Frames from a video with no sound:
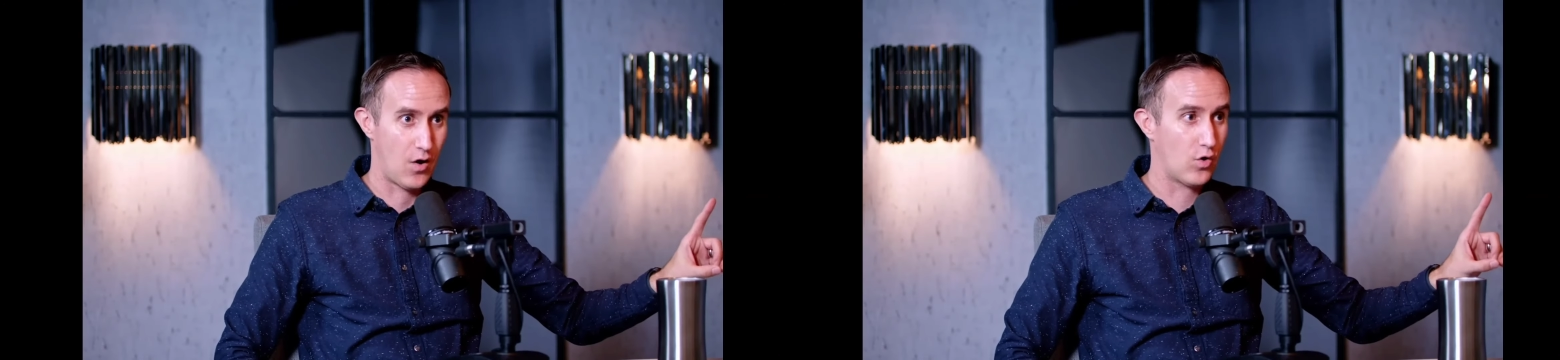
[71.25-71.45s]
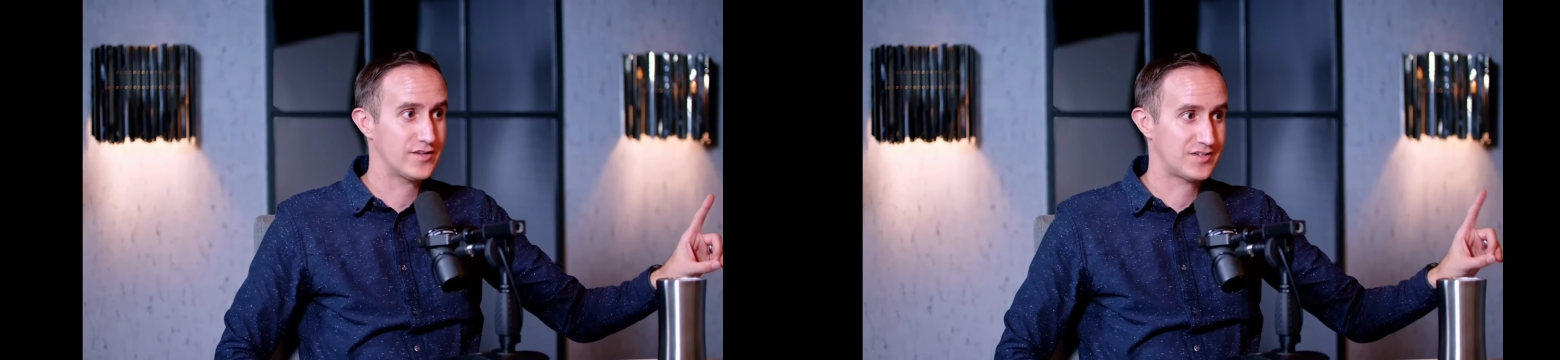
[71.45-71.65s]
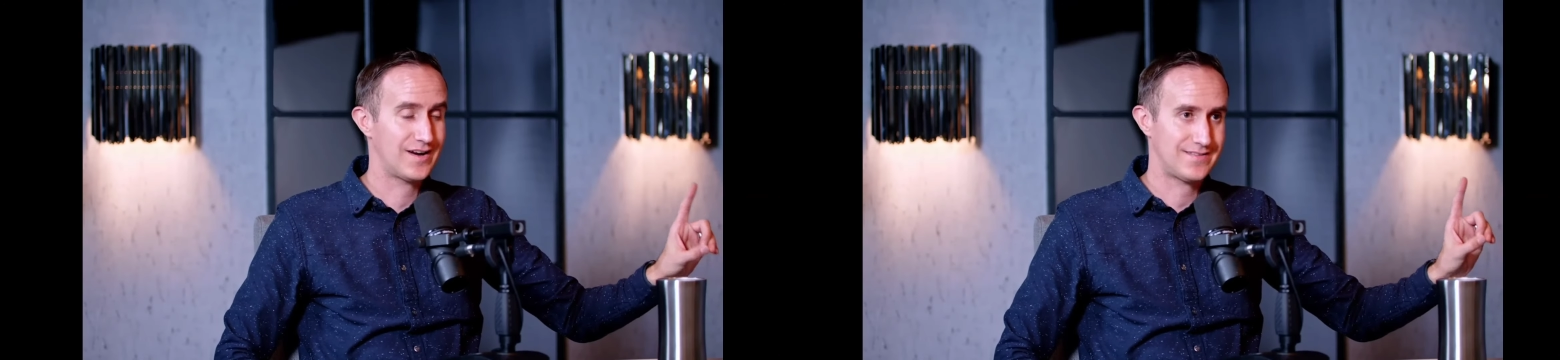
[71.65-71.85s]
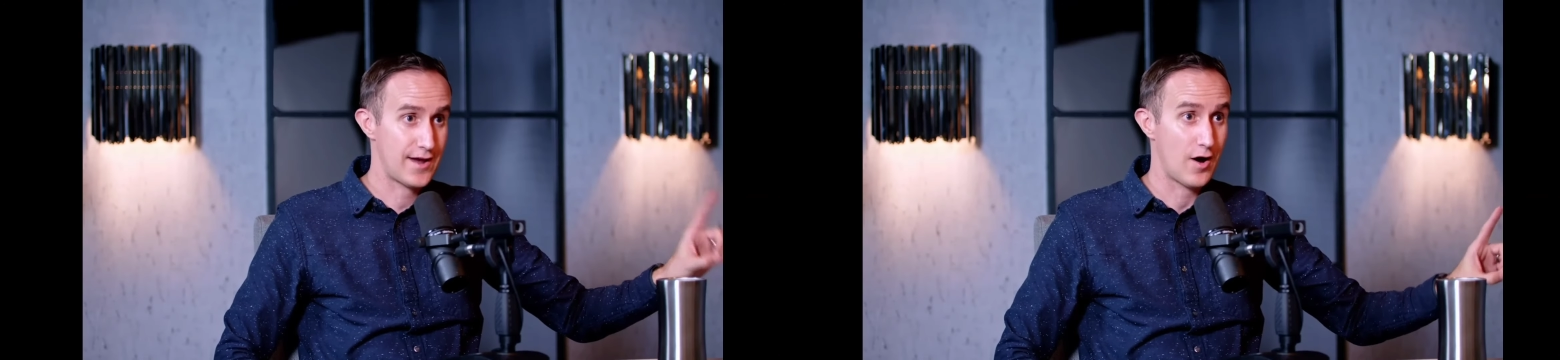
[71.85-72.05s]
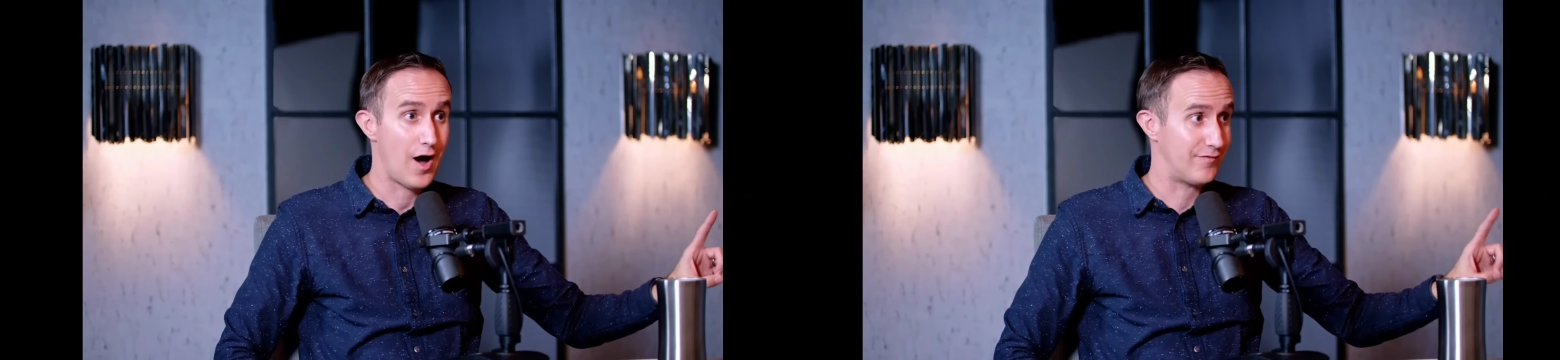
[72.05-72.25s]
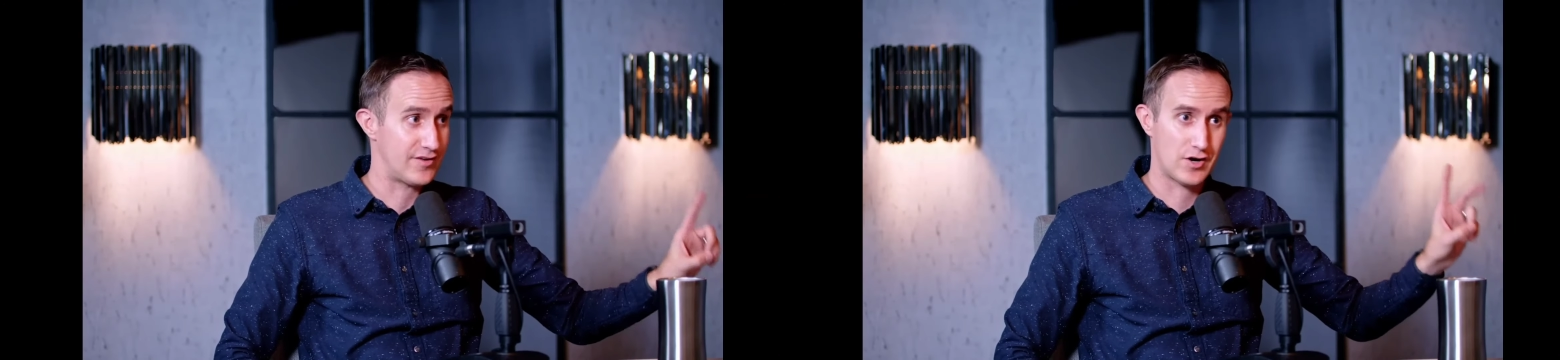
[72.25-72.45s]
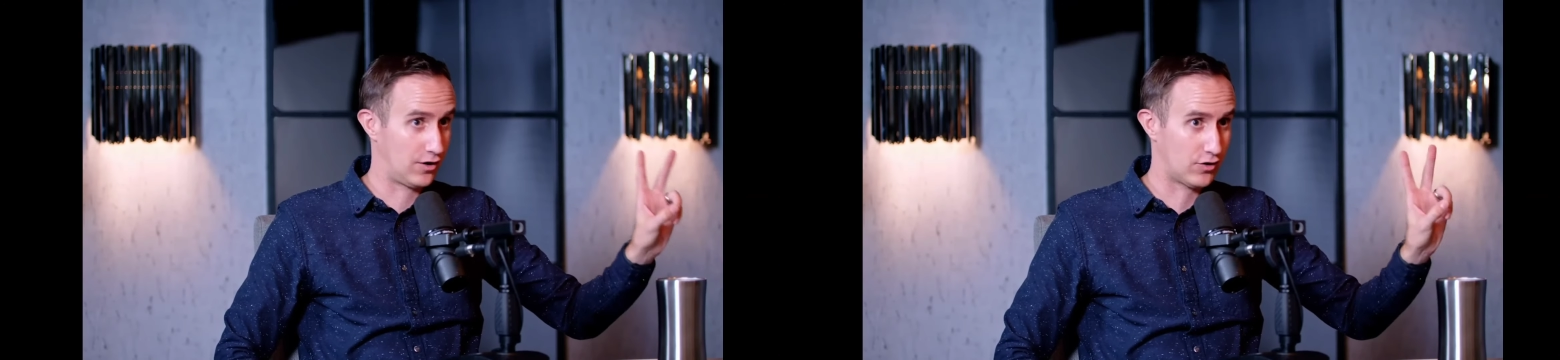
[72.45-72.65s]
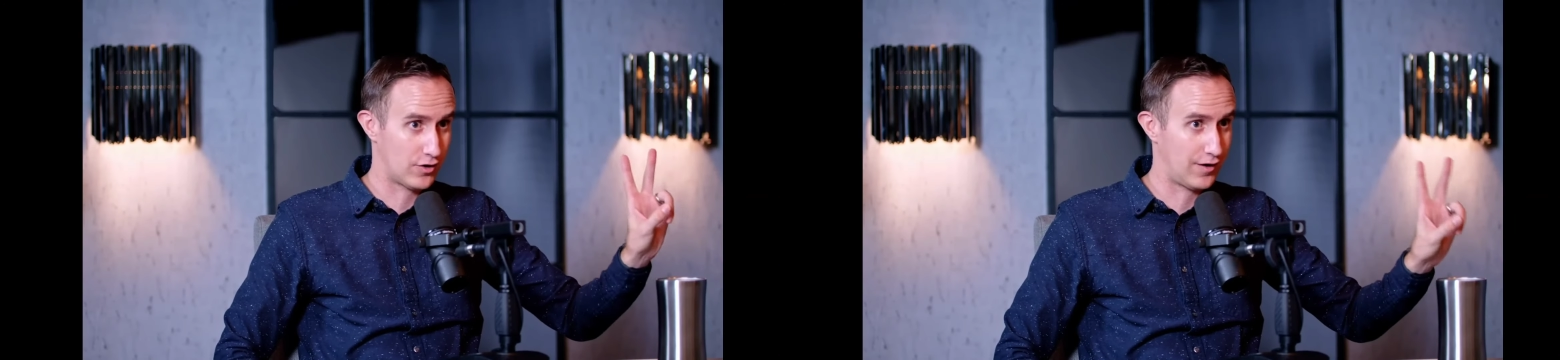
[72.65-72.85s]
or it's going to take off and you're
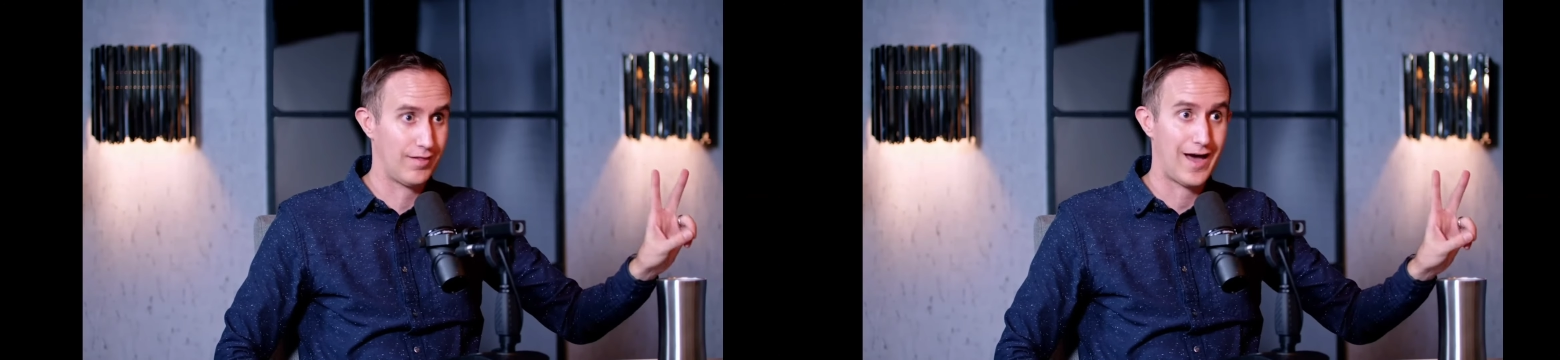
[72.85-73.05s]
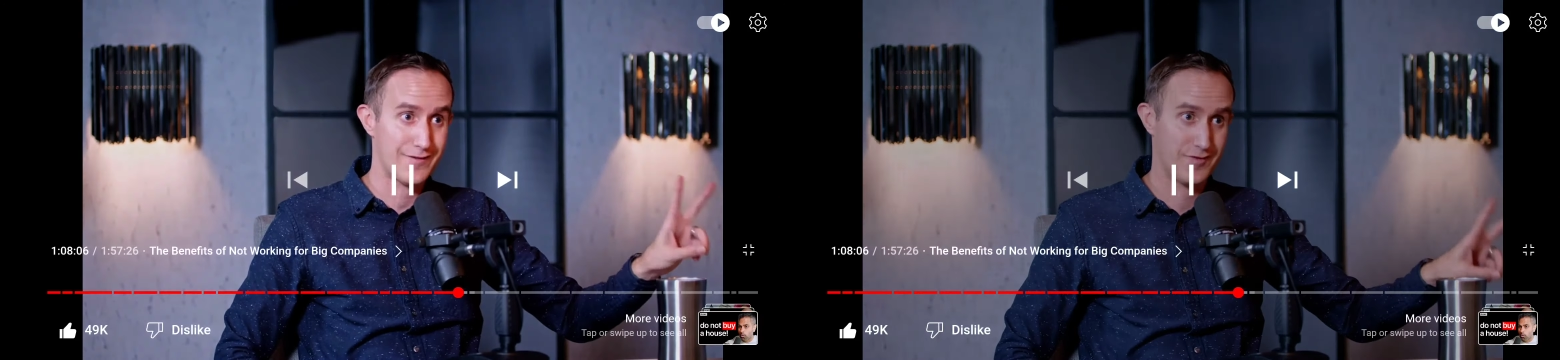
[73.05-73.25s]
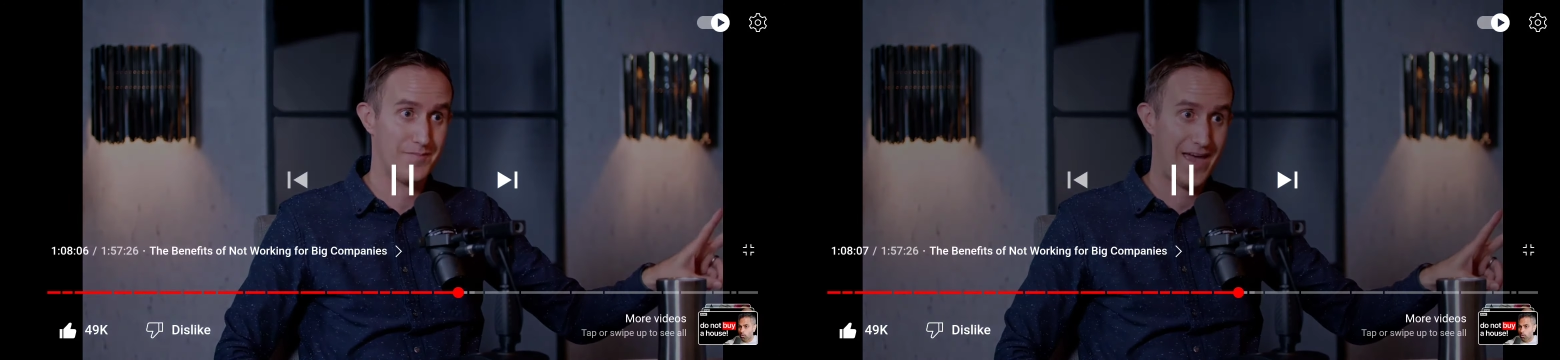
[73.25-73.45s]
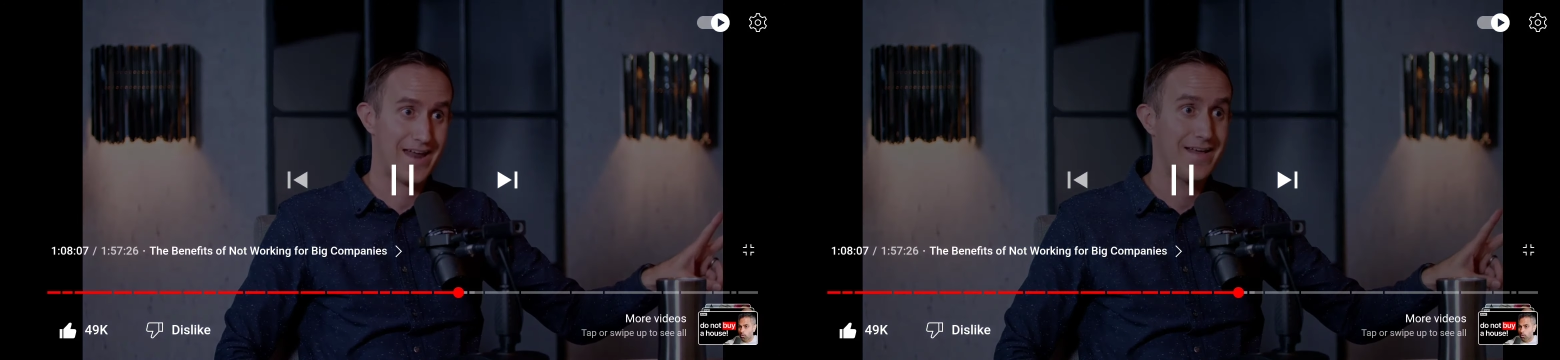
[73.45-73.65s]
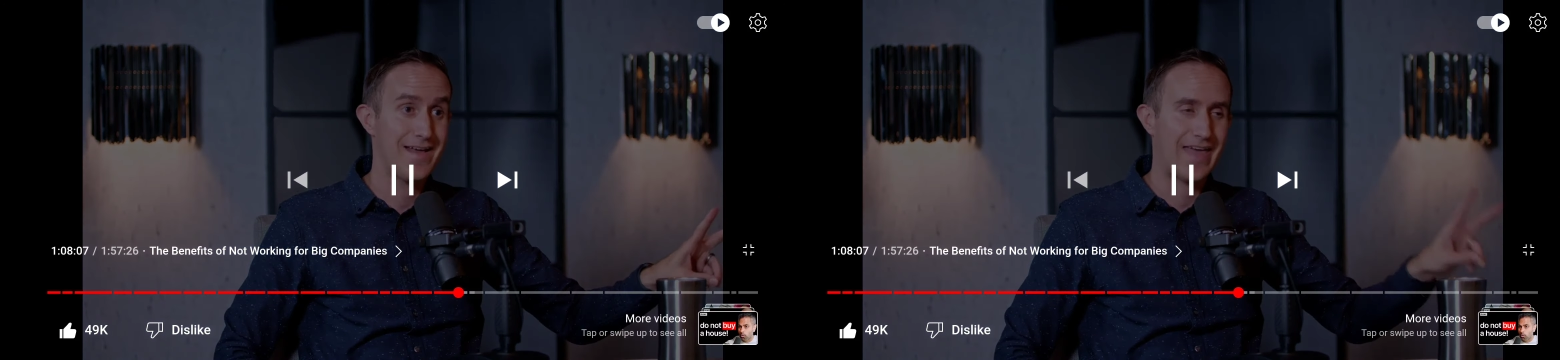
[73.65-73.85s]
going to learn a lot from that.